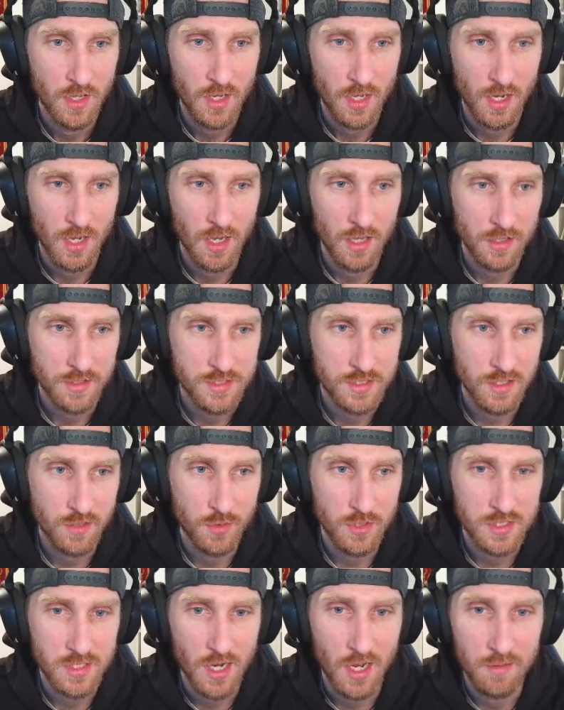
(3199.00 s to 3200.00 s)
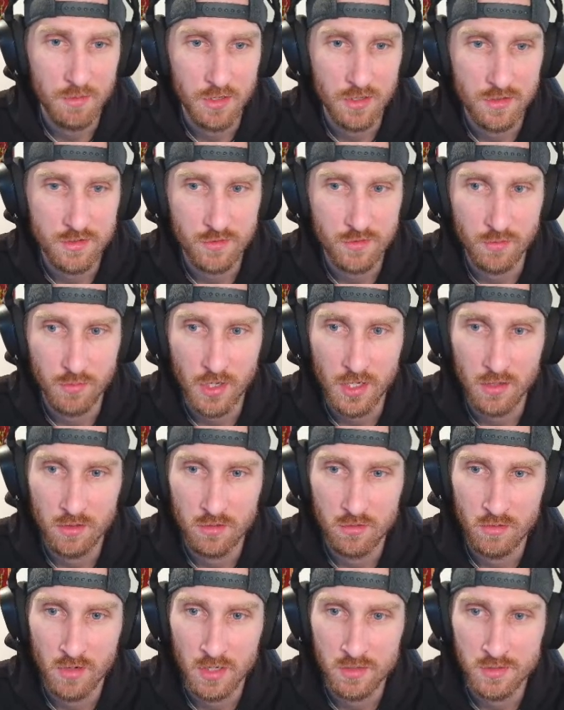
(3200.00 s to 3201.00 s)
Let's see what time it is when we get
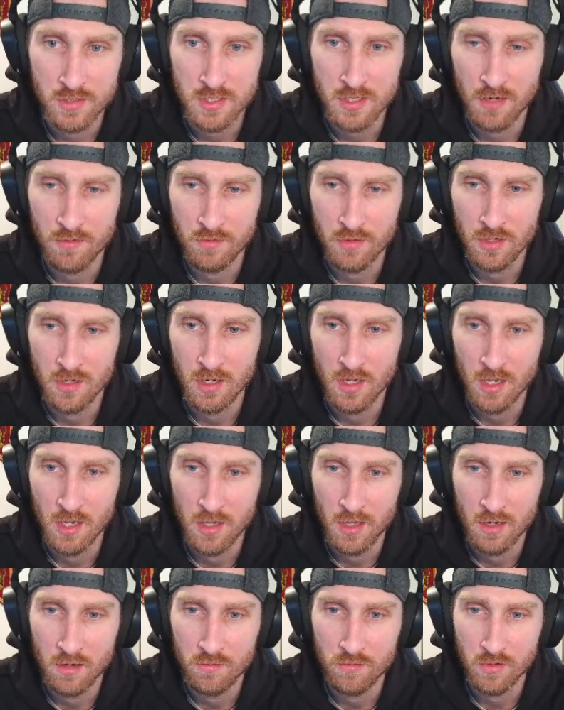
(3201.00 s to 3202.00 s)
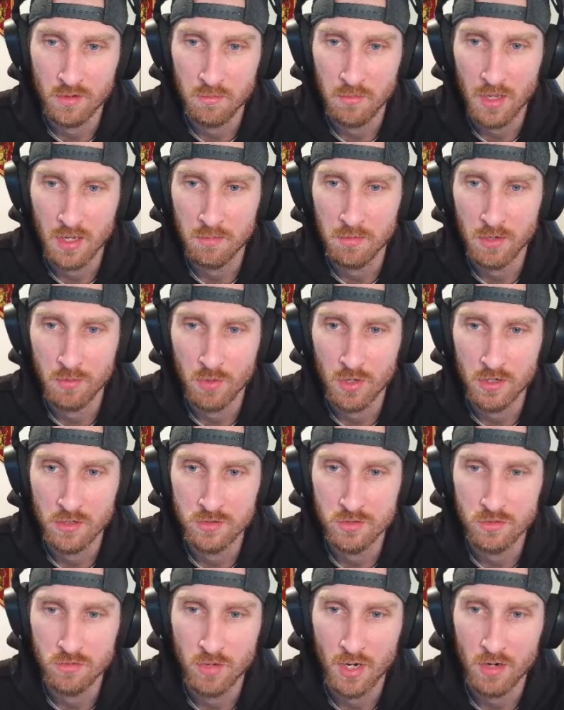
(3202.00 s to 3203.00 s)
through round 7, and then if we maybe want to
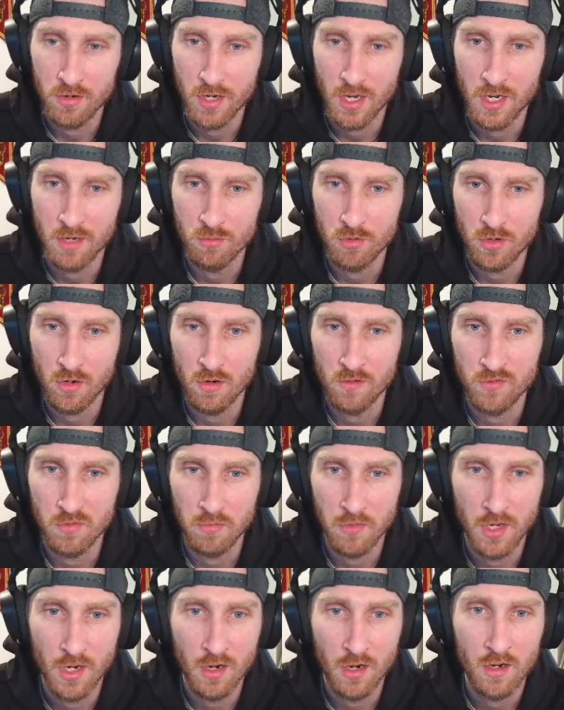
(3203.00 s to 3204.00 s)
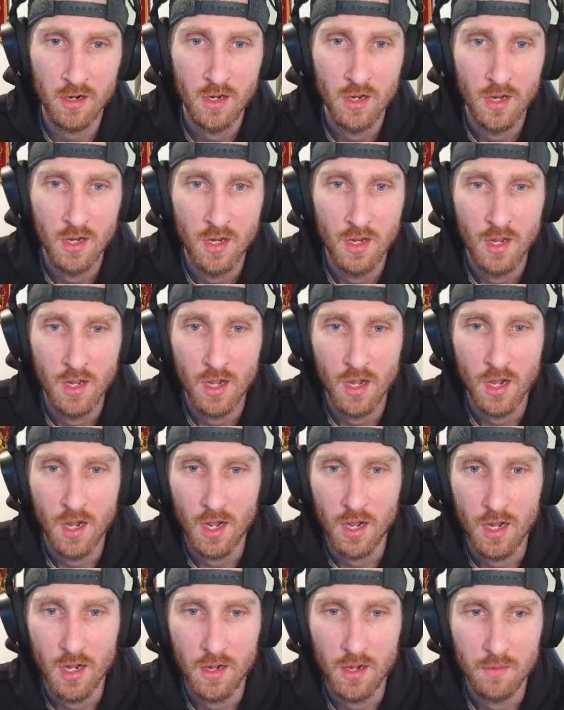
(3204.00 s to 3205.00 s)
do round 8, we'll go from there.
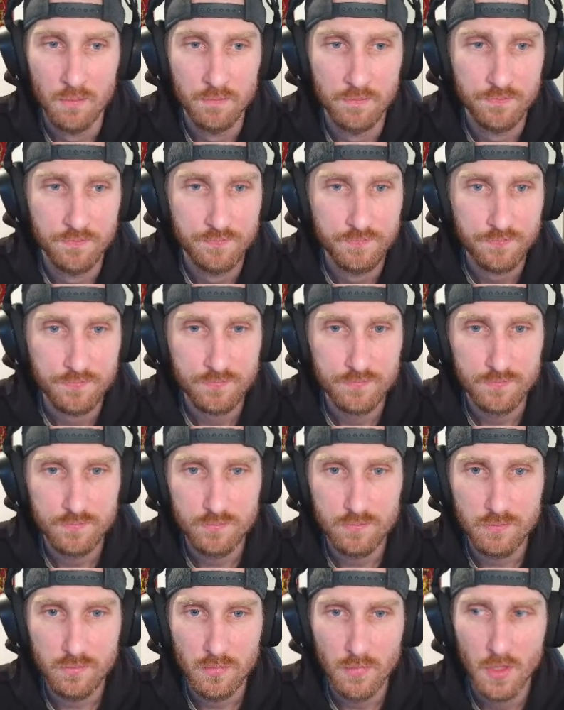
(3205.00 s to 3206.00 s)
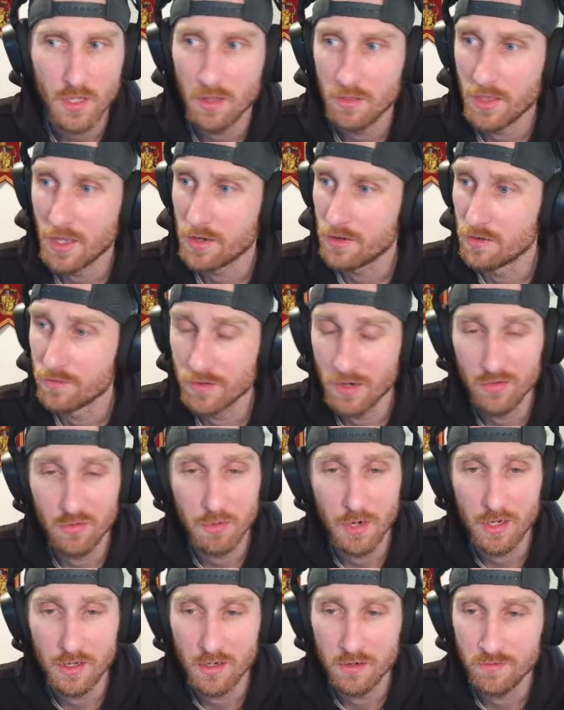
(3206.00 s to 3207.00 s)
Thank you for
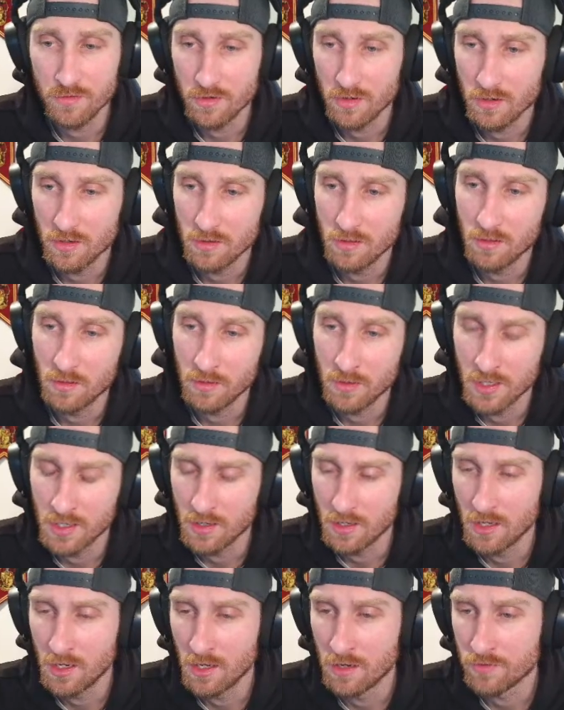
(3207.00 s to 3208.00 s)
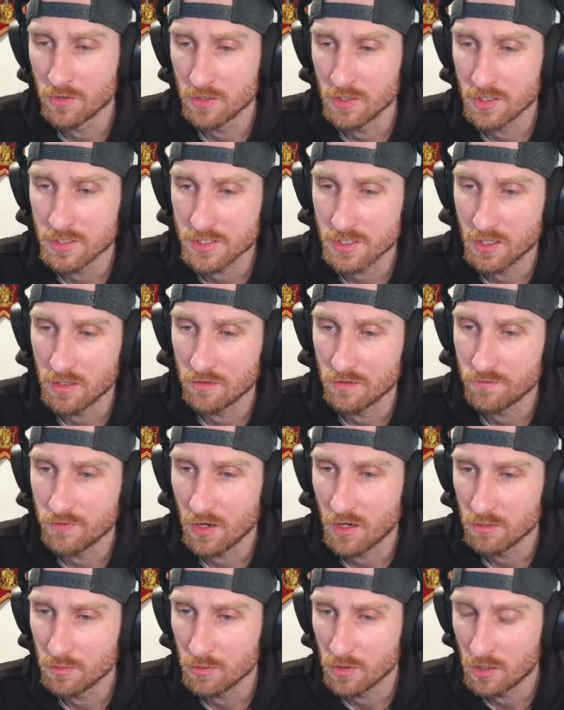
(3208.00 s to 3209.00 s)
everybody if you're listening and
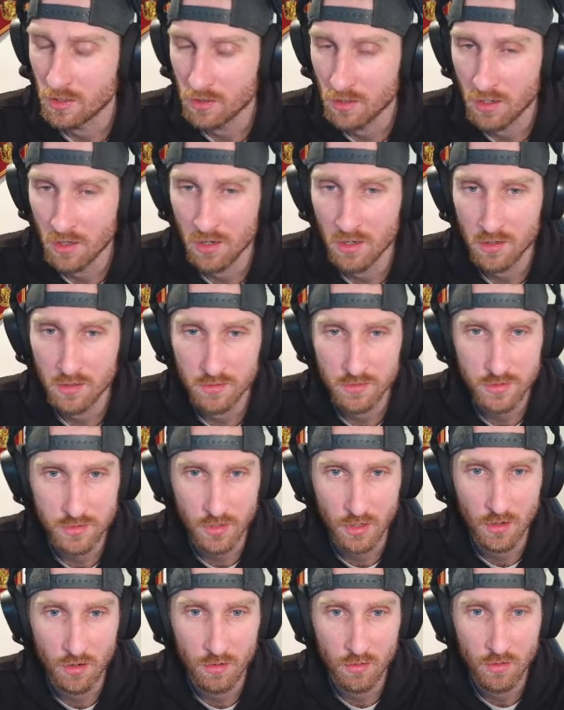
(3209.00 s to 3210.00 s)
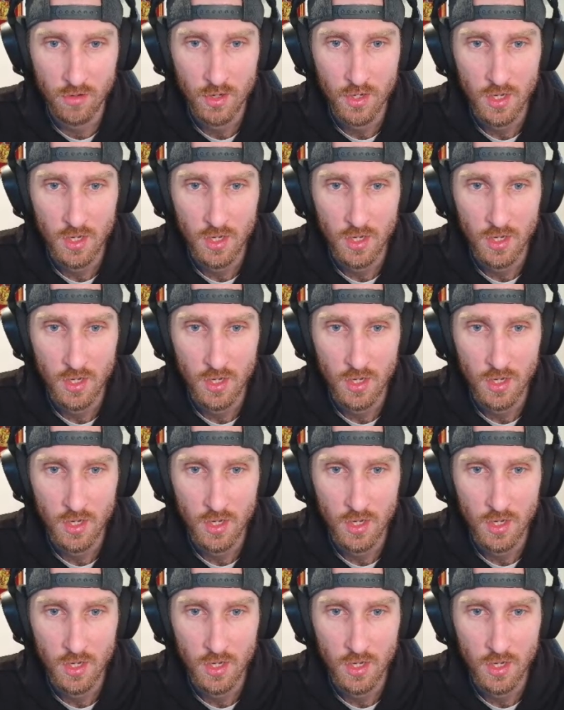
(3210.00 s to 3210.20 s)
following along. So